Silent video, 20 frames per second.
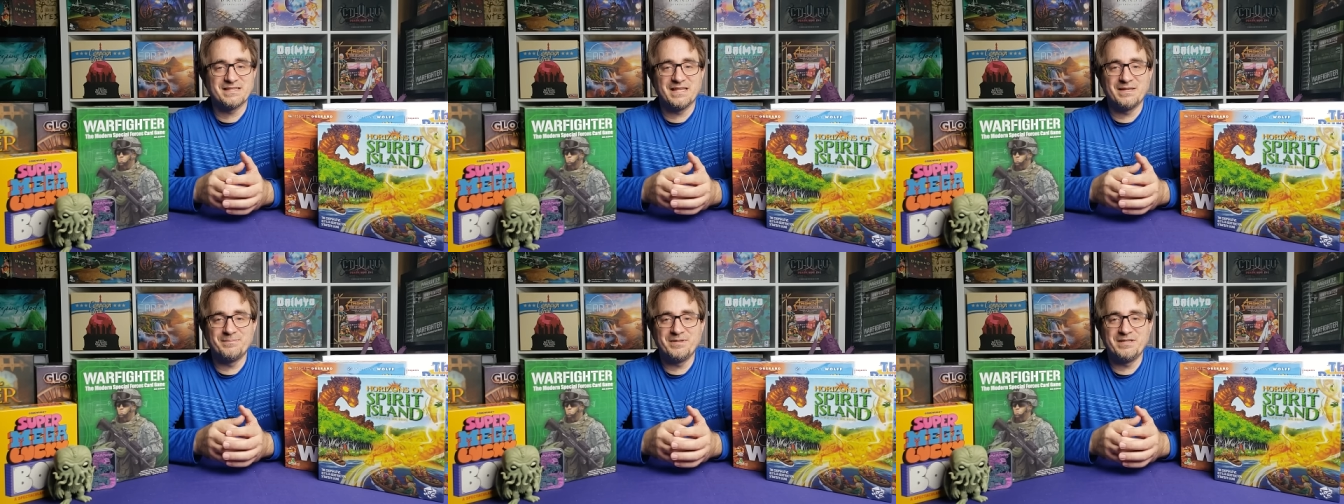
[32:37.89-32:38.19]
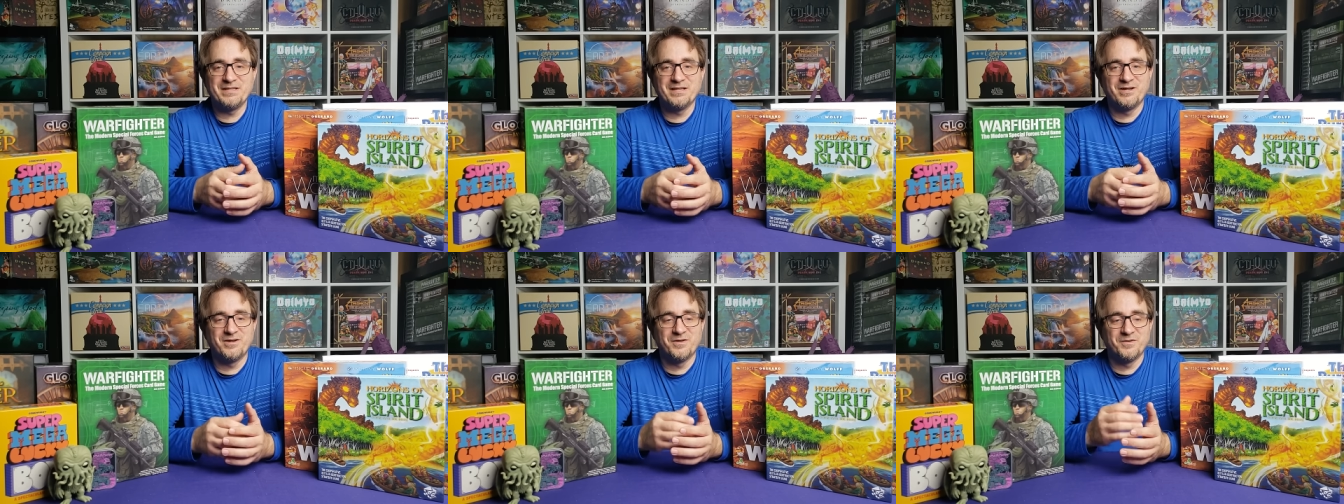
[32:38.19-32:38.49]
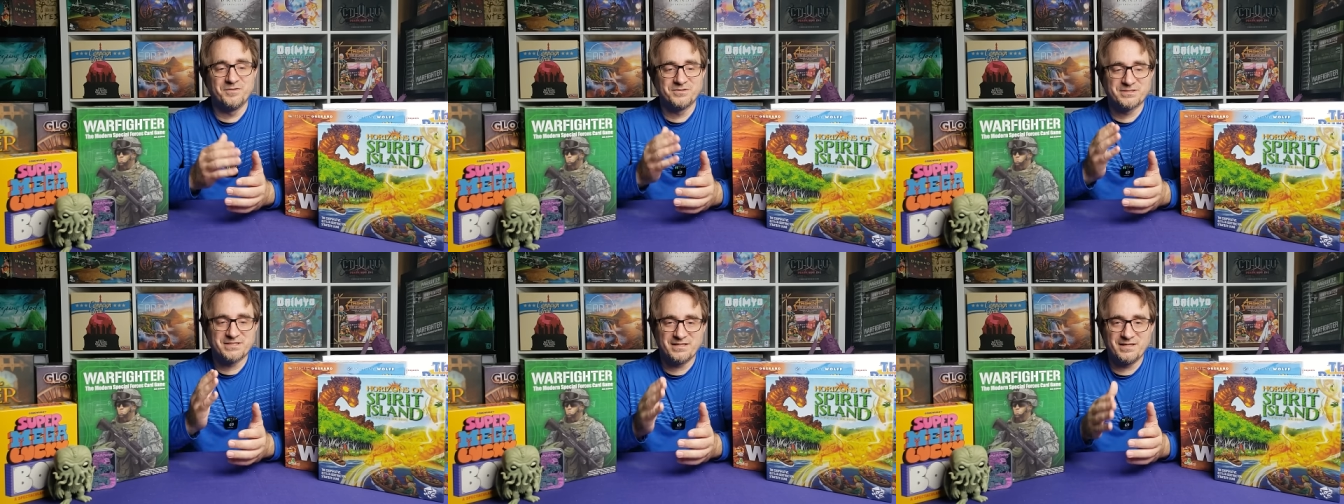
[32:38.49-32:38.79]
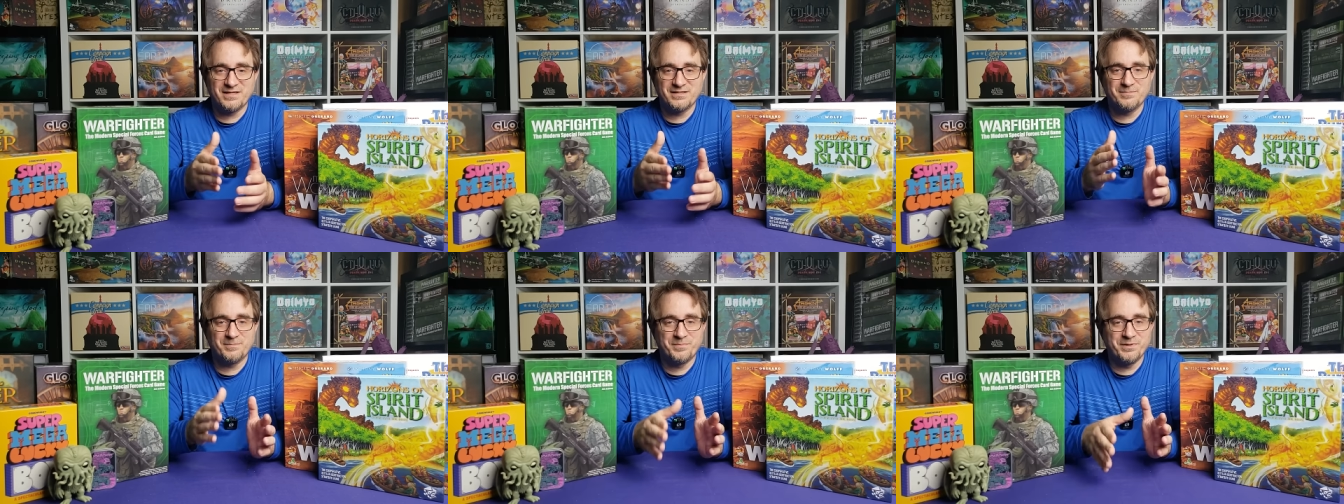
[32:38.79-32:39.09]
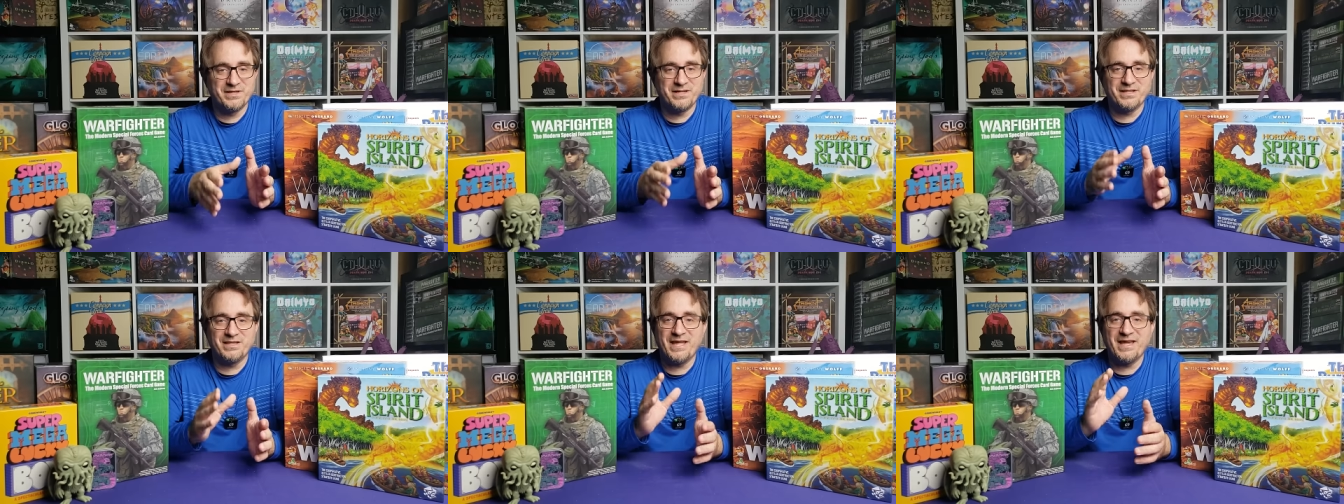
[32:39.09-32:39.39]
let me know. To, uh,
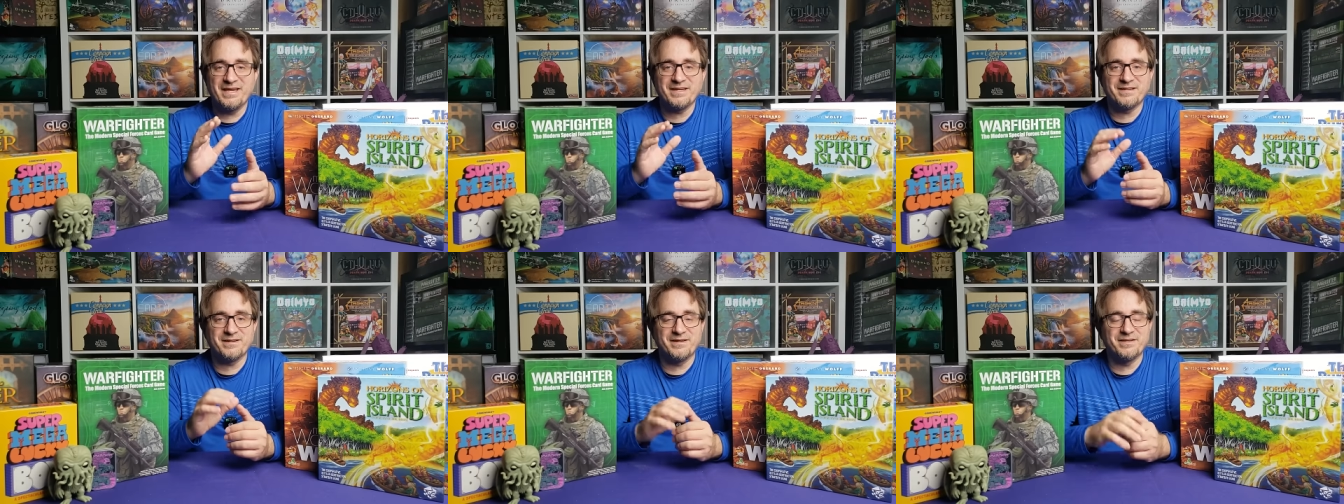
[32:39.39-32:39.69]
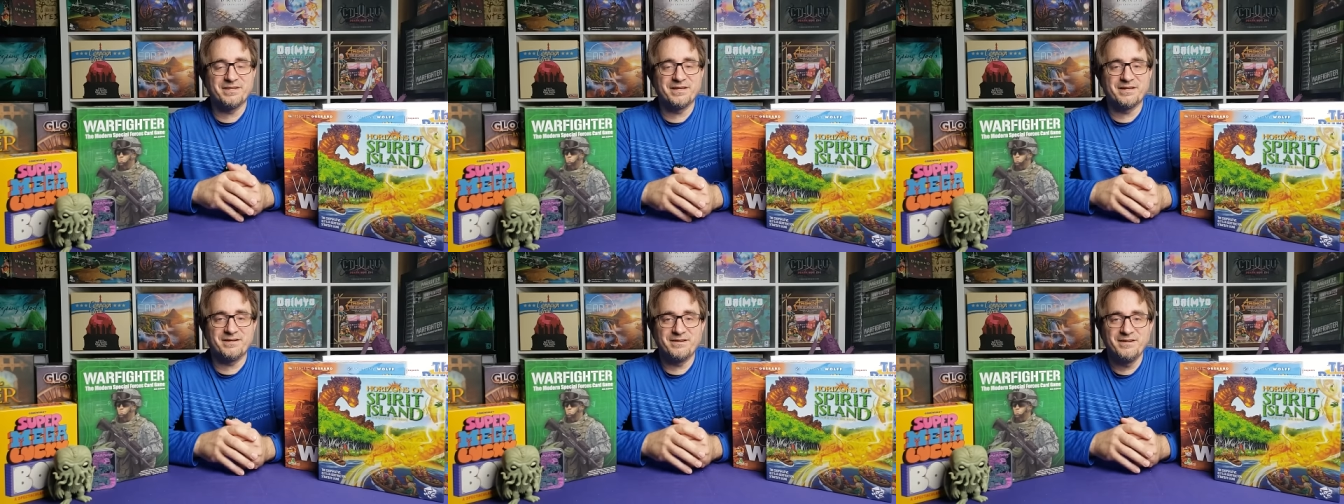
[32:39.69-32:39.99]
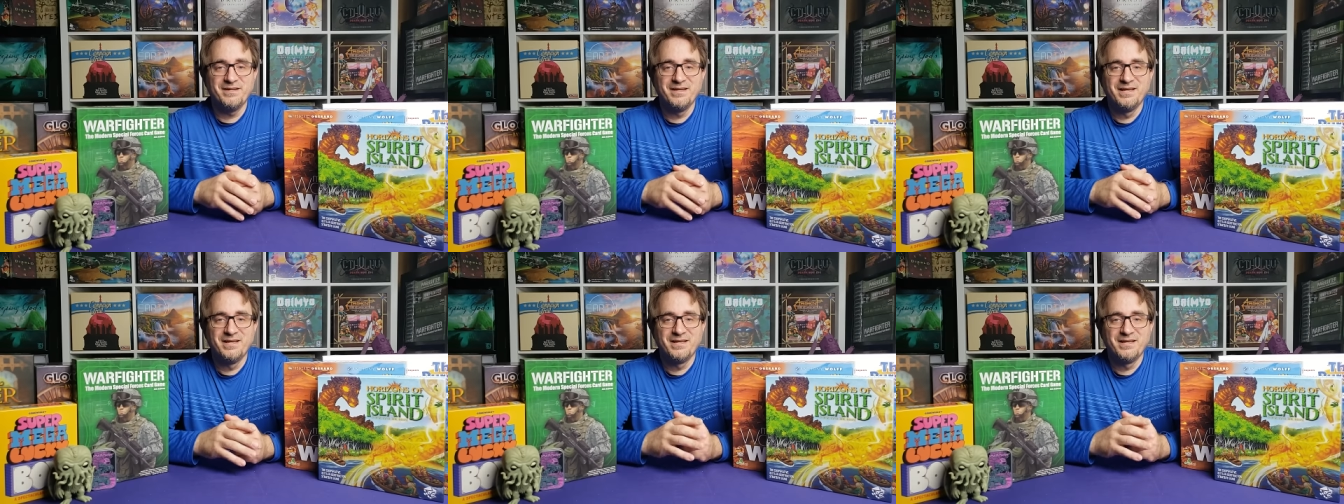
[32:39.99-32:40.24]
put a like on there.